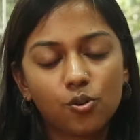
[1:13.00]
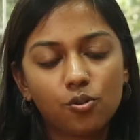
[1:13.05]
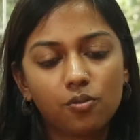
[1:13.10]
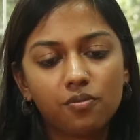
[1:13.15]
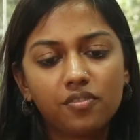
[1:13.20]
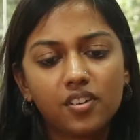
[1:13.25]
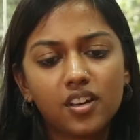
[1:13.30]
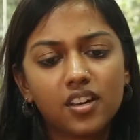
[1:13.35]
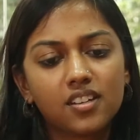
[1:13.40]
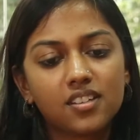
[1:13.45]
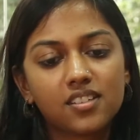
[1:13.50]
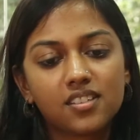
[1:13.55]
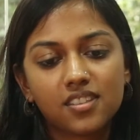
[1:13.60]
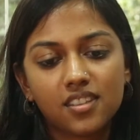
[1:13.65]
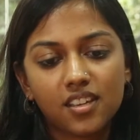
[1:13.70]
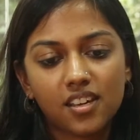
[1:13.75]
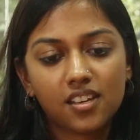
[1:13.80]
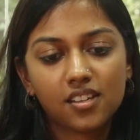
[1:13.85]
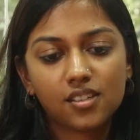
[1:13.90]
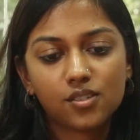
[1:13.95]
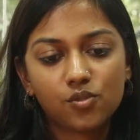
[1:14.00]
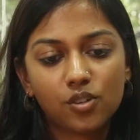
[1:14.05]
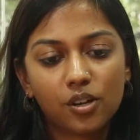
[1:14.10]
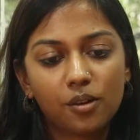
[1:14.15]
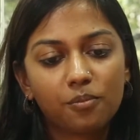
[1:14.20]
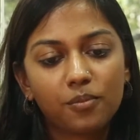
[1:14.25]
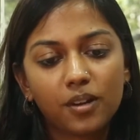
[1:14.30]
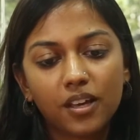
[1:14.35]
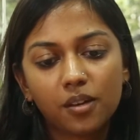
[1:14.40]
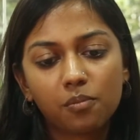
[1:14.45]
know, various things
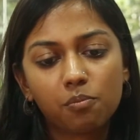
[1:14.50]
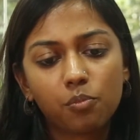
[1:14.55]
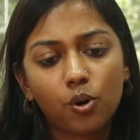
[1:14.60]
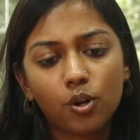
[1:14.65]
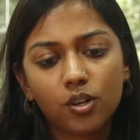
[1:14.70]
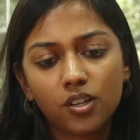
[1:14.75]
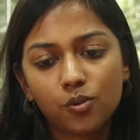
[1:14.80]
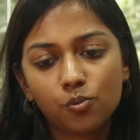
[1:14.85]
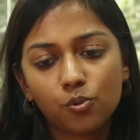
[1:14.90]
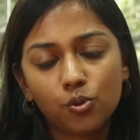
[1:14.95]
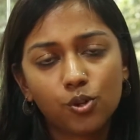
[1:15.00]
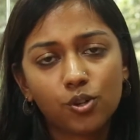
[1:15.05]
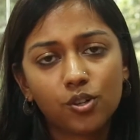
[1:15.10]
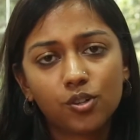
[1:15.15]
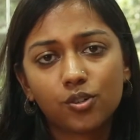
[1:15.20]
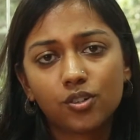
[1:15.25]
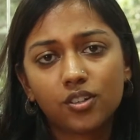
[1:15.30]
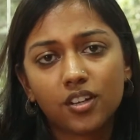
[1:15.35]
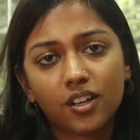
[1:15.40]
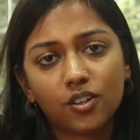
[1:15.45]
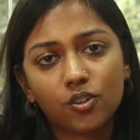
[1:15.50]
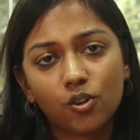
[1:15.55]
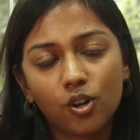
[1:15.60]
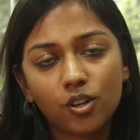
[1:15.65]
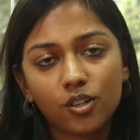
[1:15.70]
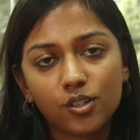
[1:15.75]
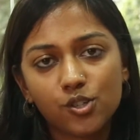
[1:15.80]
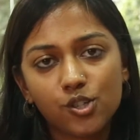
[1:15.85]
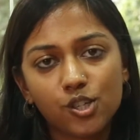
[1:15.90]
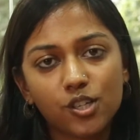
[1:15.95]
from like Bollywood to
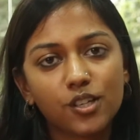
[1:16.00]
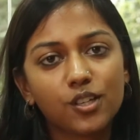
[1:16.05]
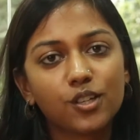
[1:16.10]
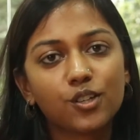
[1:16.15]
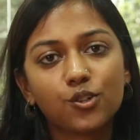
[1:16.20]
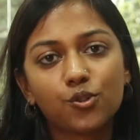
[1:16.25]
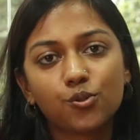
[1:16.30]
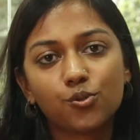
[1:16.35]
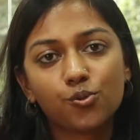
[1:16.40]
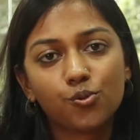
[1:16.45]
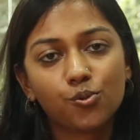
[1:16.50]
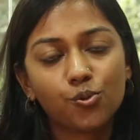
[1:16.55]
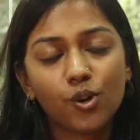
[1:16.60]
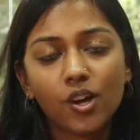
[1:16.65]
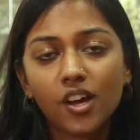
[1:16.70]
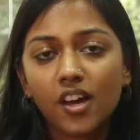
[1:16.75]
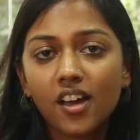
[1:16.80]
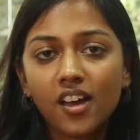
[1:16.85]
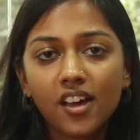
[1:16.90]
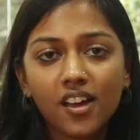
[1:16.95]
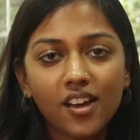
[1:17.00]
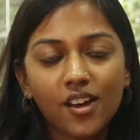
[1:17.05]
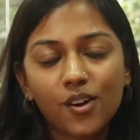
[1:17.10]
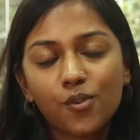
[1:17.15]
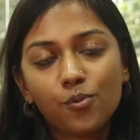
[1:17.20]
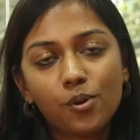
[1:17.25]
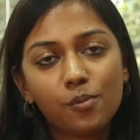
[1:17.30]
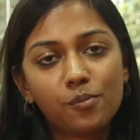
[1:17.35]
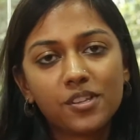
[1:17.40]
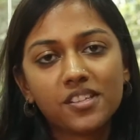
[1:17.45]
technology to
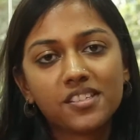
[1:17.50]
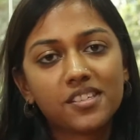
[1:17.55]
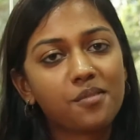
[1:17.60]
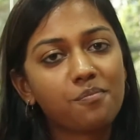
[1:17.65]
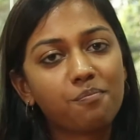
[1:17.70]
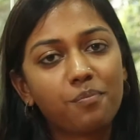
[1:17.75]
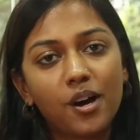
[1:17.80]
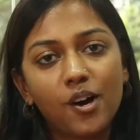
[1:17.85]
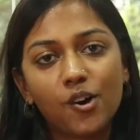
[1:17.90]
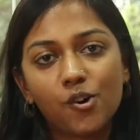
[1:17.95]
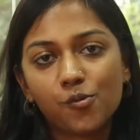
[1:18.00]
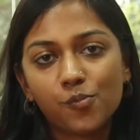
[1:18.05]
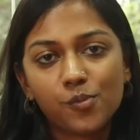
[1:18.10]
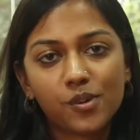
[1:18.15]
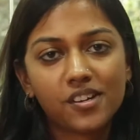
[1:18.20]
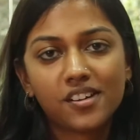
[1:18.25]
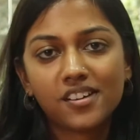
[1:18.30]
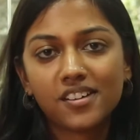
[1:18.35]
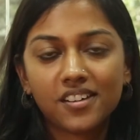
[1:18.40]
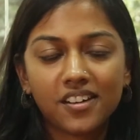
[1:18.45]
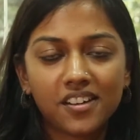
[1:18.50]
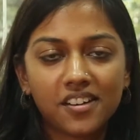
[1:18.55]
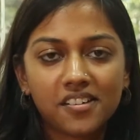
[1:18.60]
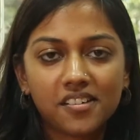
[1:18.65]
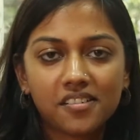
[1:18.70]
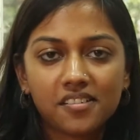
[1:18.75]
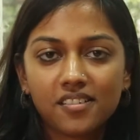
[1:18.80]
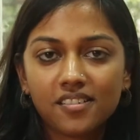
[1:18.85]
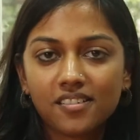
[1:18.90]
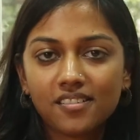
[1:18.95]
women's empowerment
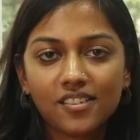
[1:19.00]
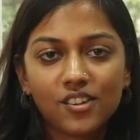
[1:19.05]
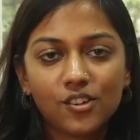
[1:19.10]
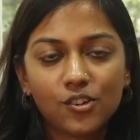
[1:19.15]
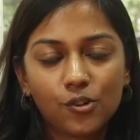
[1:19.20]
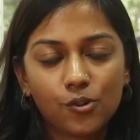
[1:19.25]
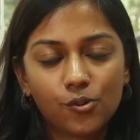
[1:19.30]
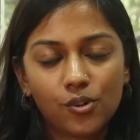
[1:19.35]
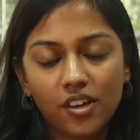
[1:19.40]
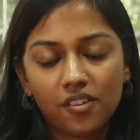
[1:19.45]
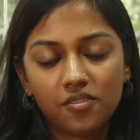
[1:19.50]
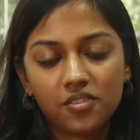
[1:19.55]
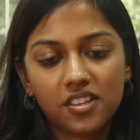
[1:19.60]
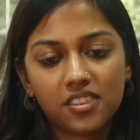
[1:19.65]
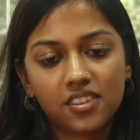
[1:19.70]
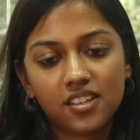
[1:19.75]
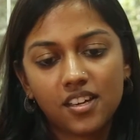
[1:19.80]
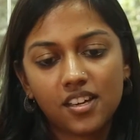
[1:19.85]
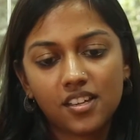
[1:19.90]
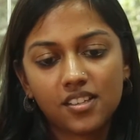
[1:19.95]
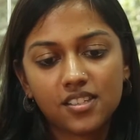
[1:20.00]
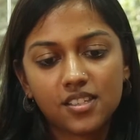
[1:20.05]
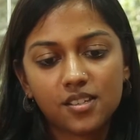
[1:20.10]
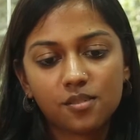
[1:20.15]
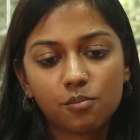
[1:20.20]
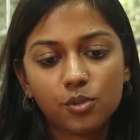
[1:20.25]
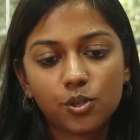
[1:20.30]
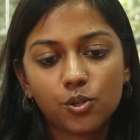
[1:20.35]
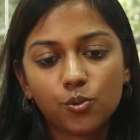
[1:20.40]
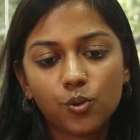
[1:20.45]
and, you know, everything else
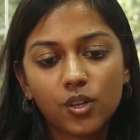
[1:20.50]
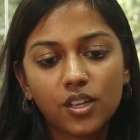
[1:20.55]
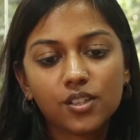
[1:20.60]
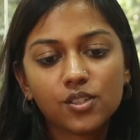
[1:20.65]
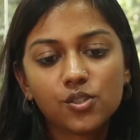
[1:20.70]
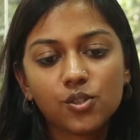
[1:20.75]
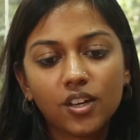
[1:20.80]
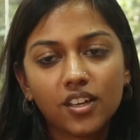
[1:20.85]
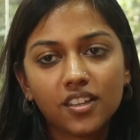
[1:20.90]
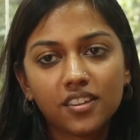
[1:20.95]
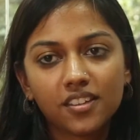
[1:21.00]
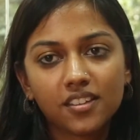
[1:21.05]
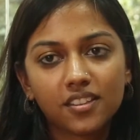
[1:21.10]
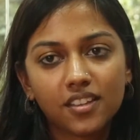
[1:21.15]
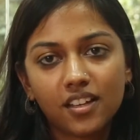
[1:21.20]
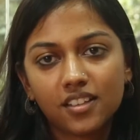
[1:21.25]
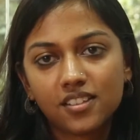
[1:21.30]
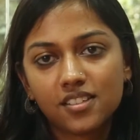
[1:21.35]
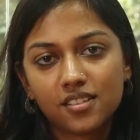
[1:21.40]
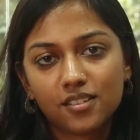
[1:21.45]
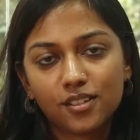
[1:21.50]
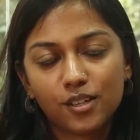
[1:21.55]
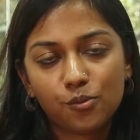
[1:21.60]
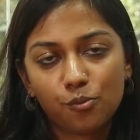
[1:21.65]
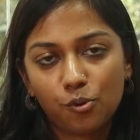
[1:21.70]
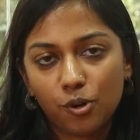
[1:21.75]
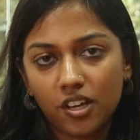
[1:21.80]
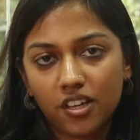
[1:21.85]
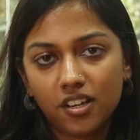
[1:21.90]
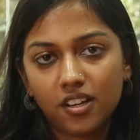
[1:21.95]
in between. So I think that's really
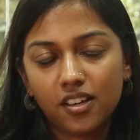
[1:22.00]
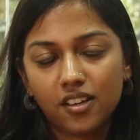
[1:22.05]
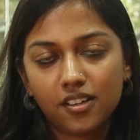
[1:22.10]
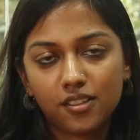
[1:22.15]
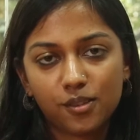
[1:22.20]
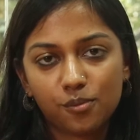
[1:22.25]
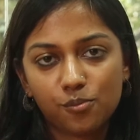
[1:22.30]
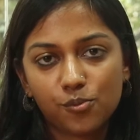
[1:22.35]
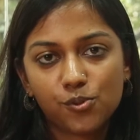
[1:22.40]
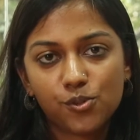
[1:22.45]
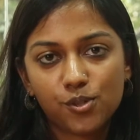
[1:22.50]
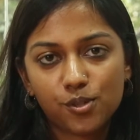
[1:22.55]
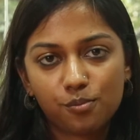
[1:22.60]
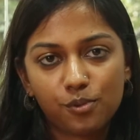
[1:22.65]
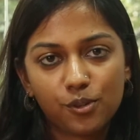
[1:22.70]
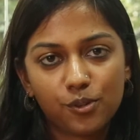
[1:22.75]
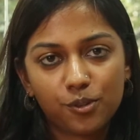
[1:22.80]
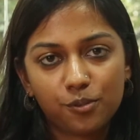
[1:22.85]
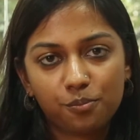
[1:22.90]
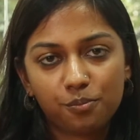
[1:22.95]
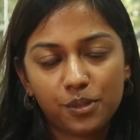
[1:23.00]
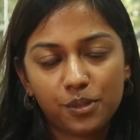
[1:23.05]
what I like the most about the